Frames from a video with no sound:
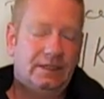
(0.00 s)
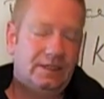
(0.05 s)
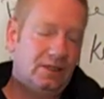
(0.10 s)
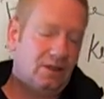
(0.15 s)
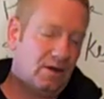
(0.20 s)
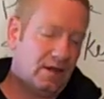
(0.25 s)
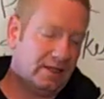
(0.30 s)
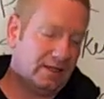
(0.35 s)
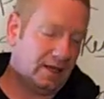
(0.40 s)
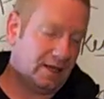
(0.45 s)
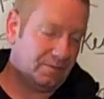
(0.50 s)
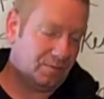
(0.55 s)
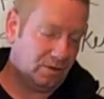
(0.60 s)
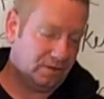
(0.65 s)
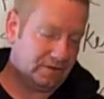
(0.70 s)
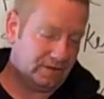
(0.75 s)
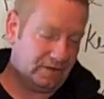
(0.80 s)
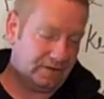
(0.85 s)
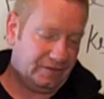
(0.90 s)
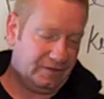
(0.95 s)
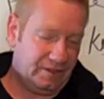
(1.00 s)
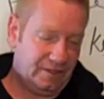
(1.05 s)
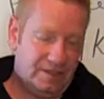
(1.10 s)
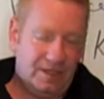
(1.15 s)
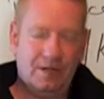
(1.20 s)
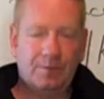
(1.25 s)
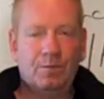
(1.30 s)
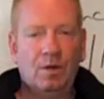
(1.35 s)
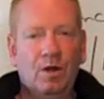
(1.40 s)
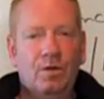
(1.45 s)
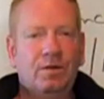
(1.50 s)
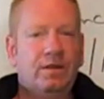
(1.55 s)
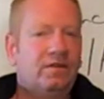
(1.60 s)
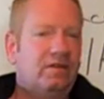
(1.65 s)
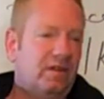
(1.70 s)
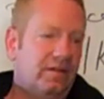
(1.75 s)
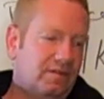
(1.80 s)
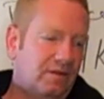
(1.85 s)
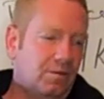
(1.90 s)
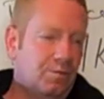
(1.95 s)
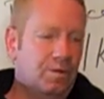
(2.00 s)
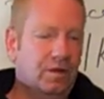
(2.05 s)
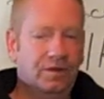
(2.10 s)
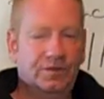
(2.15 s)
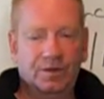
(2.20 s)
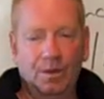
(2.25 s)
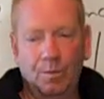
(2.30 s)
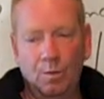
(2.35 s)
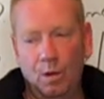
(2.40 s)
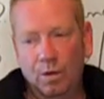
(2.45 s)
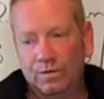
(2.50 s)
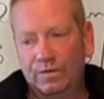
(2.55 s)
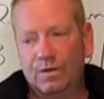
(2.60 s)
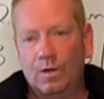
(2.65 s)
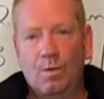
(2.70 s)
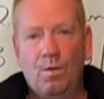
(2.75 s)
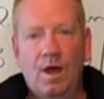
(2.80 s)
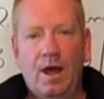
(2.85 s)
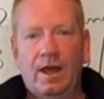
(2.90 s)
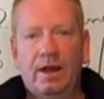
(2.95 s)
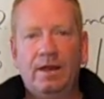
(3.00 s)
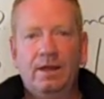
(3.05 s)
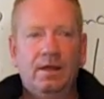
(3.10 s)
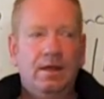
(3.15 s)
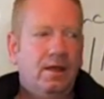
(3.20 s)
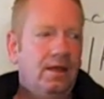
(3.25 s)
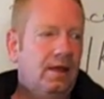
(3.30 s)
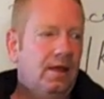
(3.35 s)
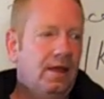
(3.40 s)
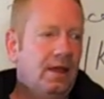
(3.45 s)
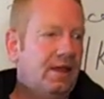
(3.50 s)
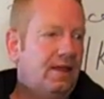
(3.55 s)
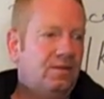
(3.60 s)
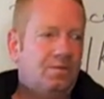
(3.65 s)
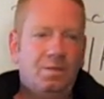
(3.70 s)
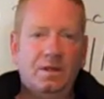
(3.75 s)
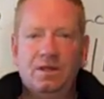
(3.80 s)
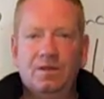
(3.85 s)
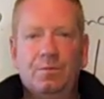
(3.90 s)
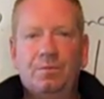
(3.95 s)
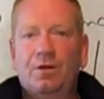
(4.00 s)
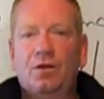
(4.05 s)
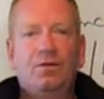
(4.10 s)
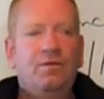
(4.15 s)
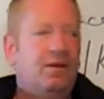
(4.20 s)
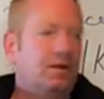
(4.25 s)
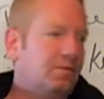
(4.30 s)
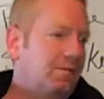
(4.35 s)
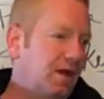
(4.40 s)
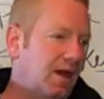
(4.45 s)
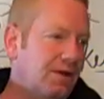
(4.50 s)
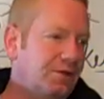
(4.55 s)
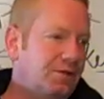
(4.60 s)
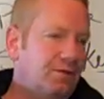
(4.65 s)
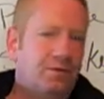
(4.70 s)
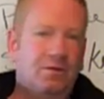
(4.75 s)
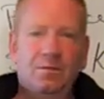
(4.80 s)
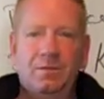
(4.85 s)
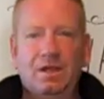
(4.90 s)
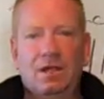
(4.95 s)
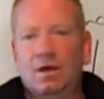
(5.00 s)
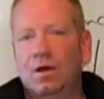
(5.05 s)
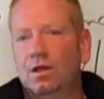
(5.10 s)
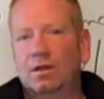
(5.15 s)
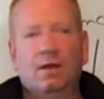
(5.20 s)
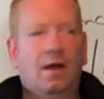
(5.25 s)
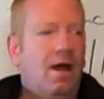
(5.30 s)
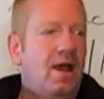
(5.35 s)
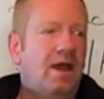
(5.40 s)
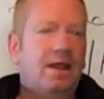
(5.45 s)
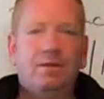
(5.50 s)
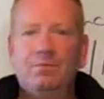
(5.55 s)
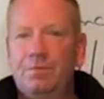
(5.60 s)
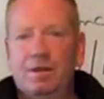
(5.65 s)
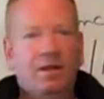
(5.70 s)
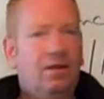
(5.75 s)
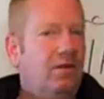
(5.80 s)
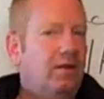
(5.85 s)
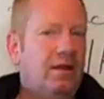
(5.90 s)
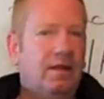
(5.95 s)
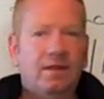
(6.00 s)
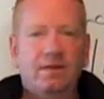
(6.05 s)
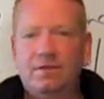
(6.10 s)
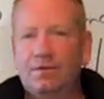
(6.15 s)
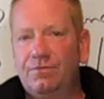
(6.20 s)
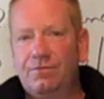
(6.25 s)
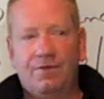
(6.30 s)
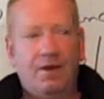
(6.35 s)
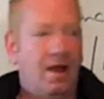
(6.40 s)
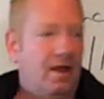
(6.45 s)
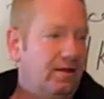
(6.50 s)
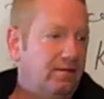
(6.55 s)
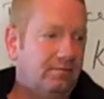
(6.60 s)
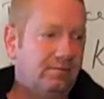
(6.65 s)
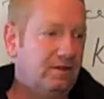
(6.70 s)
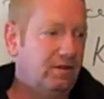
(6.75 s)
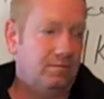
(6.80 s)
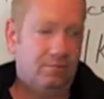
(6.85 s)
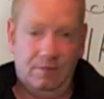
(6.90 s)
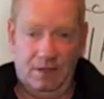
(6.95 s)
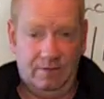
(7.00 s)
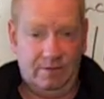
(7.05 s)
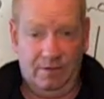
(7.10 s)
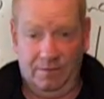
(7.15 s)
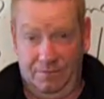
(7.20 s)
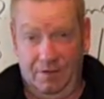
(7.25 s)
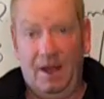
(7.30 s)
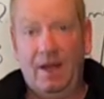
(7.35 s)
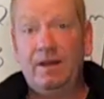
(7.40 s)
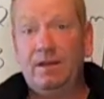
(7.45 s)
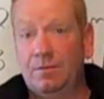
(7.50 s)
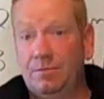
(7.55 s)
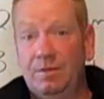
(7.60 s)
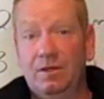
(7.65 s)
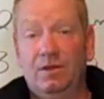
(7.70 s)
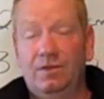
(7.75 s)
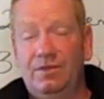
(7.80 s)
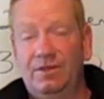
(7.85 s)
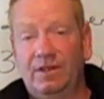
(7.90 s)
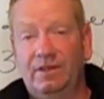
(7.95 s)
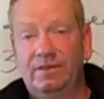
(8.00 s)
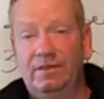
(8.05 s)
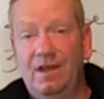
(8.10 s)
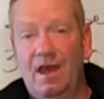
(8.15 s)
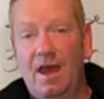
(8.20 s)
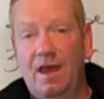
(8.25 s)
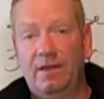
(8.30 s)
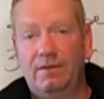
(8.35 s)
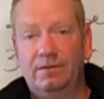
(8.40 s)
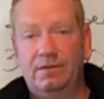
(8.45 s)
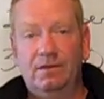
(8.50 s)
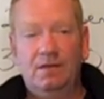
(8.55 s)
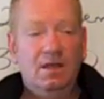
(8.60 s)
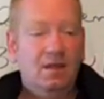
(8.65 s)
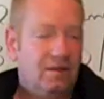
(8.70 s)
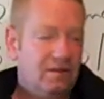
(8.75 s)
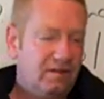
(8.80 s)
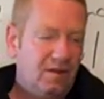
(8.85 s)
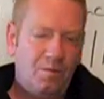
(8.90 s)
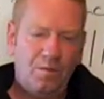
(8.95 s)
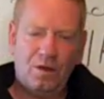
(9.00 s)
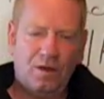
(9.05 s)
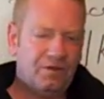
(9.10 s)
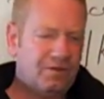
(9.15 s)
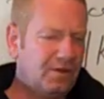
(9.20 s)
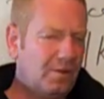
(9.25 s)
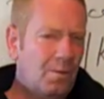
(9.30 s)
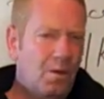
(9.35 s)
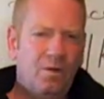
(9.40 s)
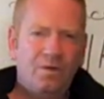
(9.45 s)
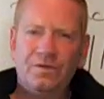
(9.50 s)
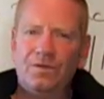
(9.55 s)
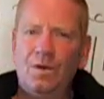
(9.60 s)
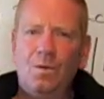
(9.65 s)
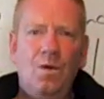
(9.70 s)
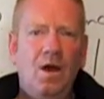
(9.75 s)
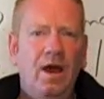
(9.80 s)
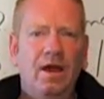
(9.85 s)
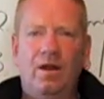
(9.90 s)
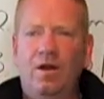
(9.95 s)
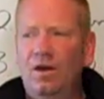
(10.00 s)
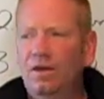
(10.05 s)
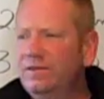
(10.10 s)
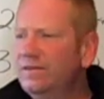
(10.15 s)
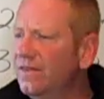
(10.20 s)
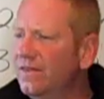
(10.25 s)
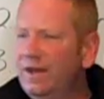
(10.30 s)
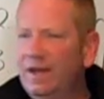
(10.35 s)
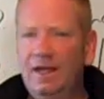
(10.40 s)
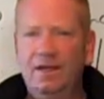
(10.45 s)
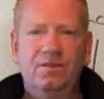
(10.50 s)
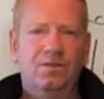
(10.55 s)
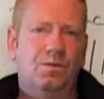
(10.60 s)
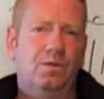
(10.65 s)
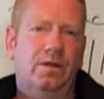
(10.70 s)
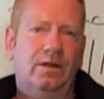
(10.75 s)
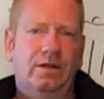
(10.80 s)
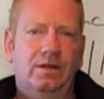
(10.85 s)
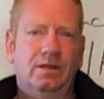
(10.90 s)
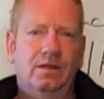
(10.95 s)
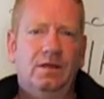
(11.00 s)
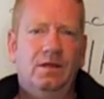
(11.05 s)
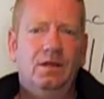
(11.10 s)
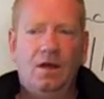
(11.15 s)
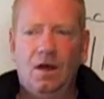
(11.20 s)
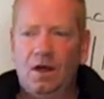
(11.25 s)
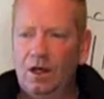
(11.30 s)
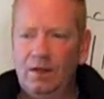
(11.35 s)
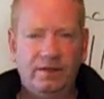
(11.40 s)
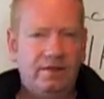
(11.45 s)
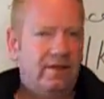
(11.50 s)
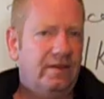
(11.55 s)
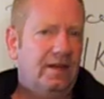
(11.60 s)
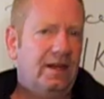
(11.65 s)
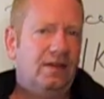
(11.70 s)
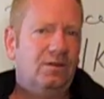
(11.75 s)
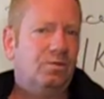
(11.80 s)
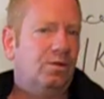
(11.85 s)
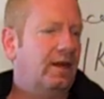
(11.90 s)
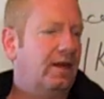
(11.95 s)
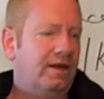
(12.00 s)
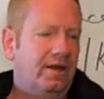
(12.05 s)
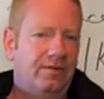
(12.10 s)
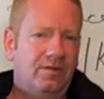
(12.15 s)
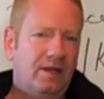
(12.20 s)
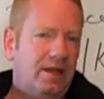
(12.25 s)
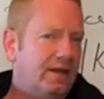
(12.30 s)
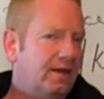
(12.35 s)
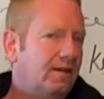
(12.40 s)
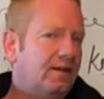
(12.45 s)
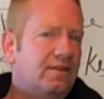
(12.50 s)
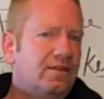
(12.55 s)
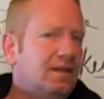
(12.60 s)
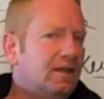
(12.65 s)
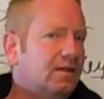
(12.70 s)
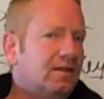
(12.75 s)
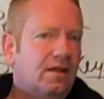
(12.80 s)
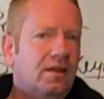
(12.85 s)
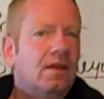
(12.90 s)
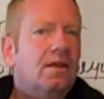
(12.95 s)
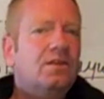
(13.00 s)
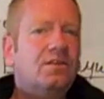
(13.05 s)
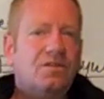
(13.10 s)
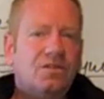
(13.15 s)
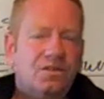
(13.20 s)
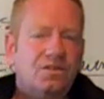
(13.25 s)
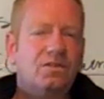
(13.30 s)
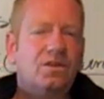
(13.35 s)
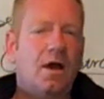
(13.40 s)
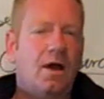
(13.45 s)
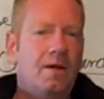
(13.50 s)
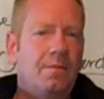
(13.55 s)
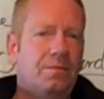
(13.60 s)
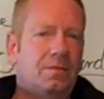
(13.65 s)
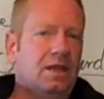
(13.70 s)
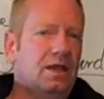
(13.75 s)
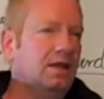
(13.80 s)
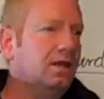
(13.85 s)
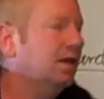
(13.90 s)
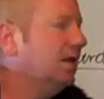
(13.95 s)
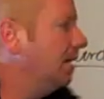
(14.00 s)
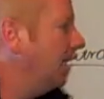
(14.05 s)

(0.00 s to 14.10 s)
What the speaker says: I once listened to Jim Rohn. He said, some will, some won't, so what? It's been the perfect mantra for me online, period, to find and build success. Some will, some won't, so what? On to the next one. On to the next one. I never let anything stop me.